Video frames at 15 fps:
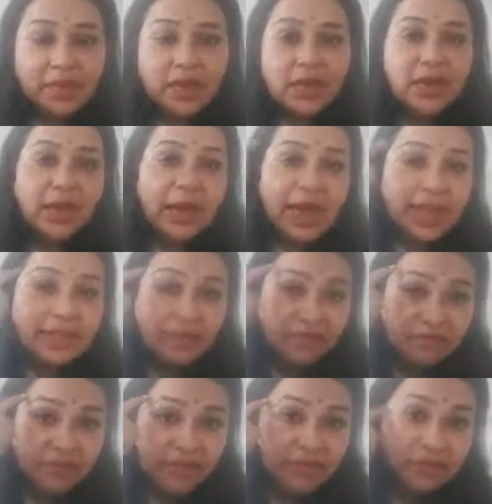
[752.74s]
And
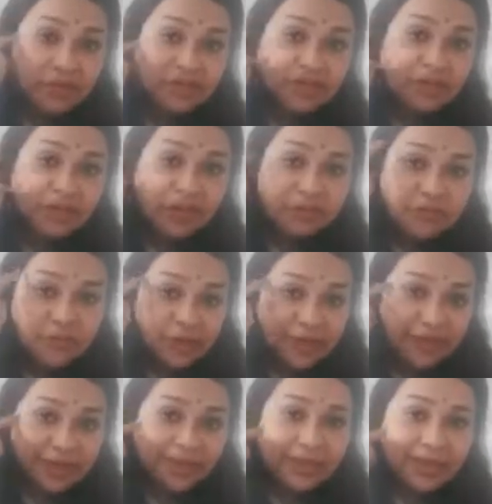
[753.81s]
even you can check out your
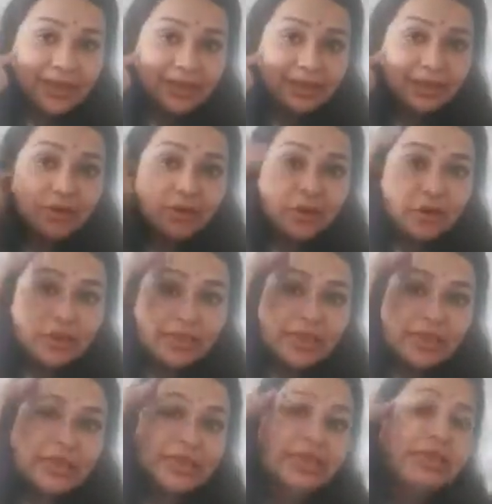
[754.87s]
hairline. On the
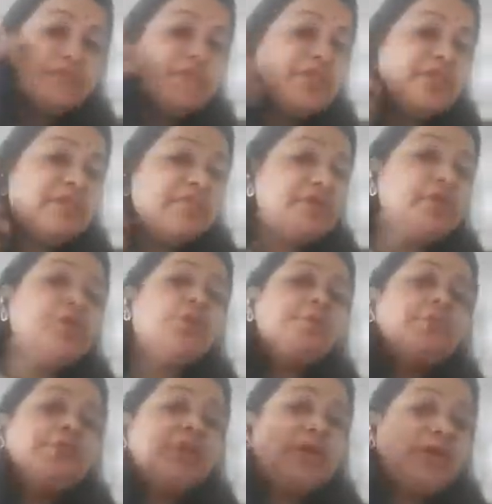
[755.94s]
hairline, wherever your
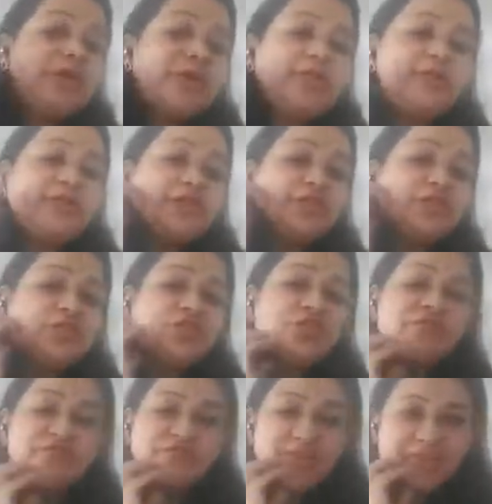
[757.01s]
hair touches
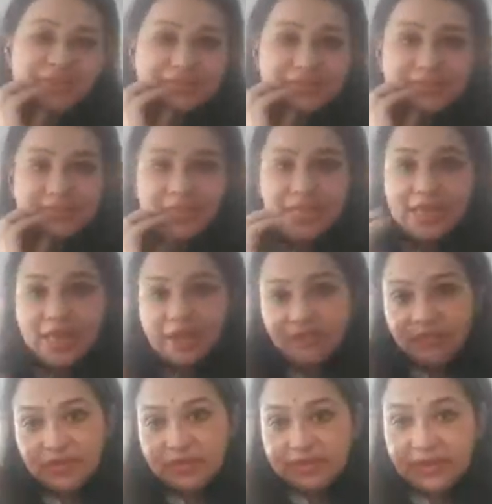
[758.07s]
your face,
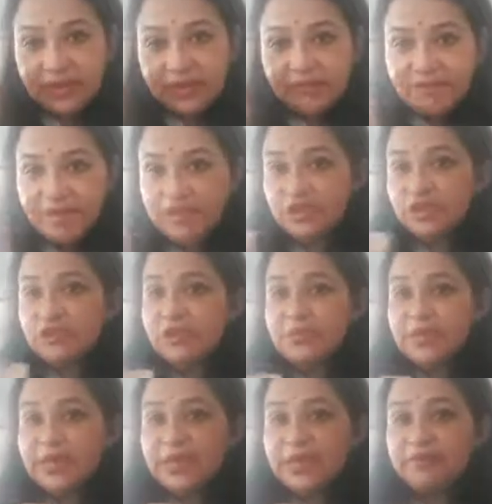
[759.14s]
if there's an infection of
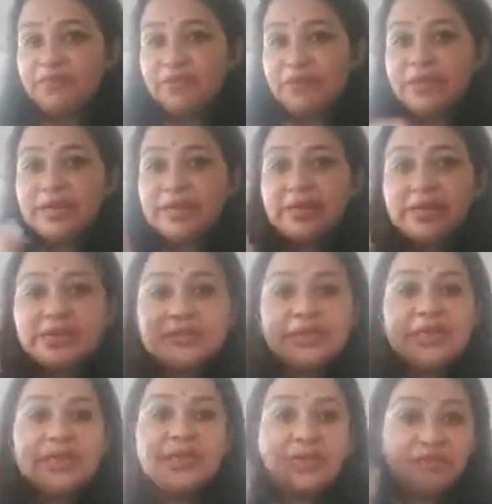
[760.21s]
the hair follicles,
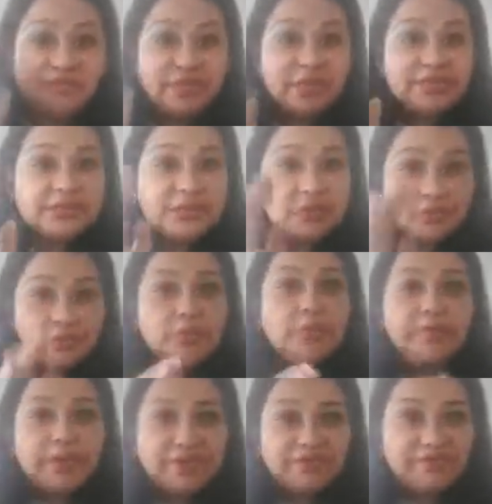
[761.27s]
the face would
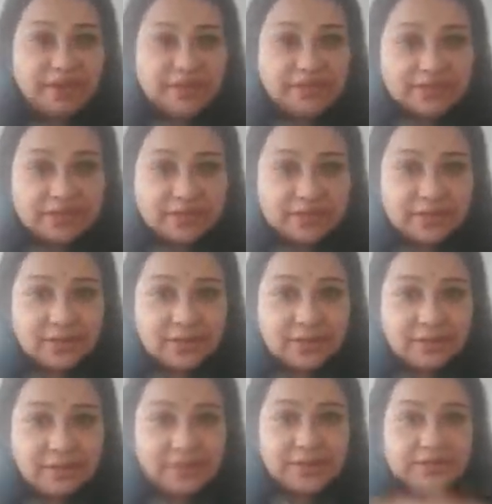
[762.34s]
be affected,
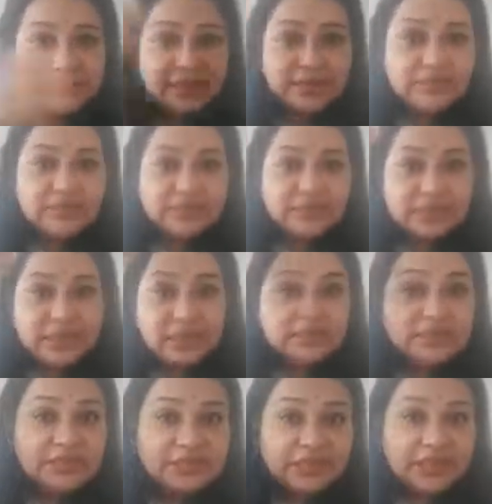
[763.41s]
because it's the same
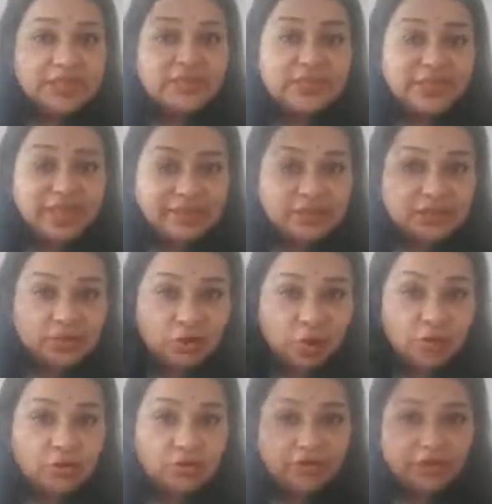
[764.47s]
skin that is
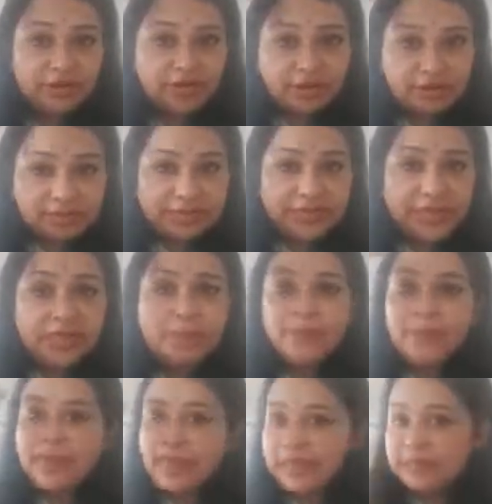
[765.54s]
all over your scalp
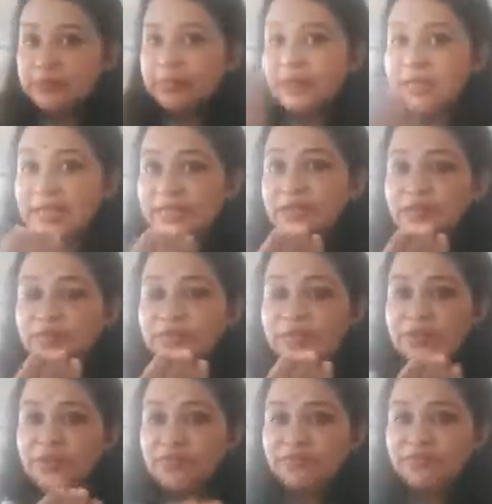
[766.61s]
as well as over
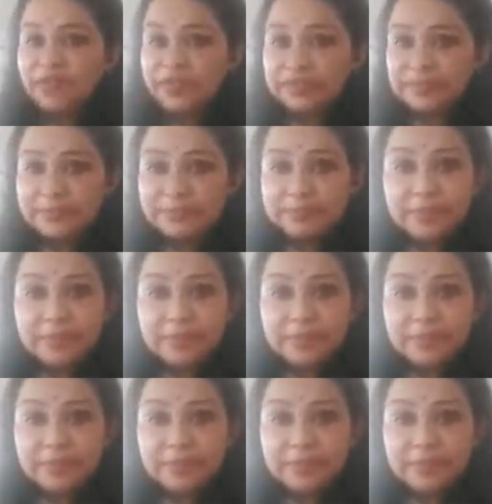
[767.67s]
your face.